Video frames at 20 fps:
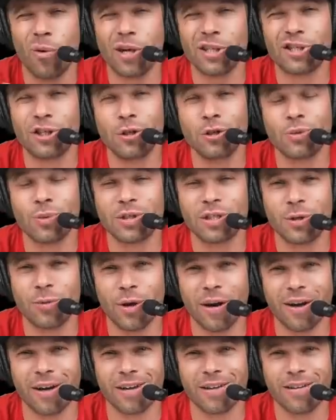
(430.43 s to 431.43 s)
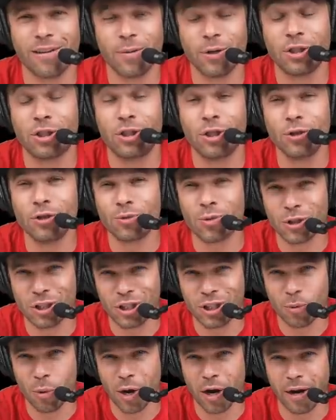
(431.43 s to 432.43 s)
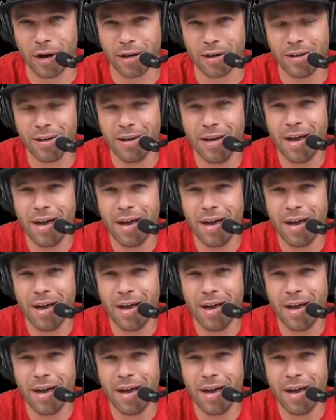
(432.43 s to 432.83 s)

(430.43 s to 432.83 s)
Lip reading: what shoes was he wearing? What shoes was she wearing?